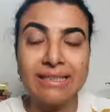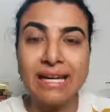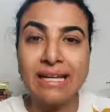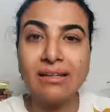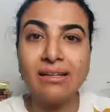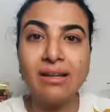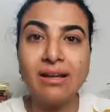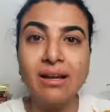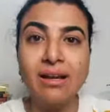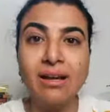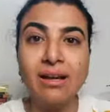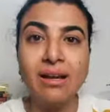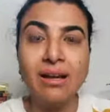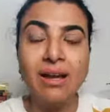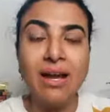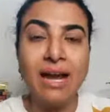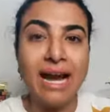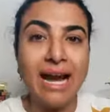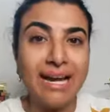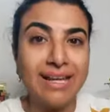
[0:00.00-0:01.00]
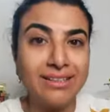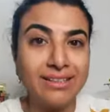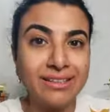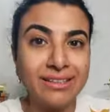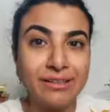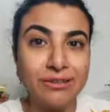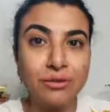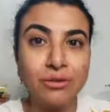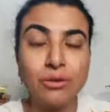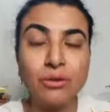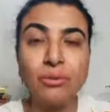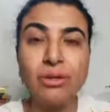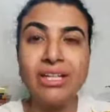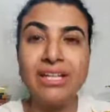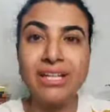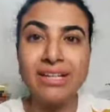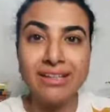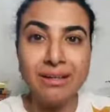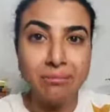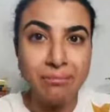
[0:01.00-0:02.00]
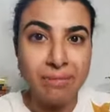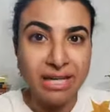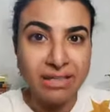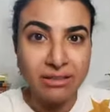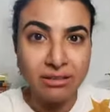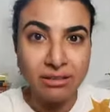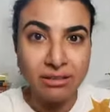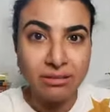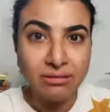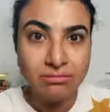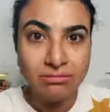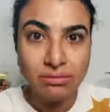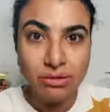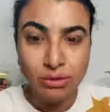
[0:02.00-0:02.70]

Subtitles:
then I think, you know, we need a mentor.